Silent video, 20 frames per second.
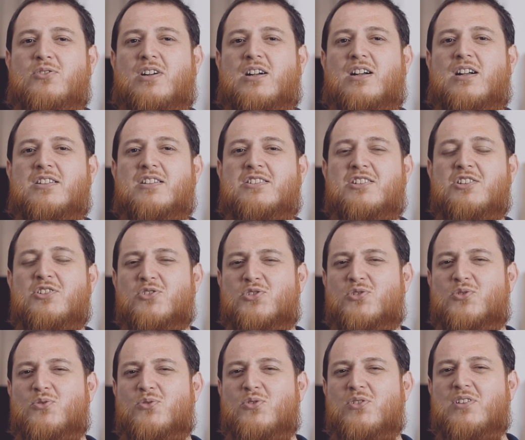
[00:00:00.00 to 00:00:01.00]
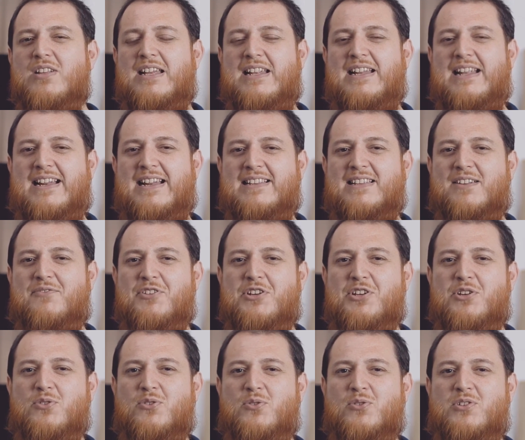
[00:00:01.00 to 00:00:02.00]
uh, see you soon in another
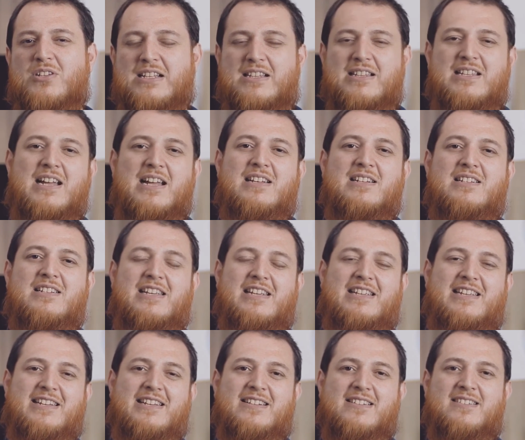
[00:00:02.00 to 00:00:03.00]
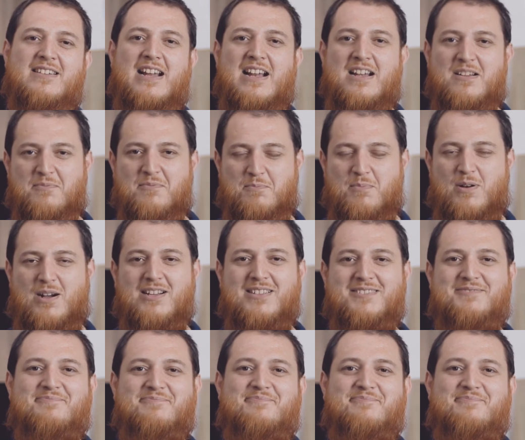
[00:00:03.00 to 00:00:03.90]
video till then take care and bye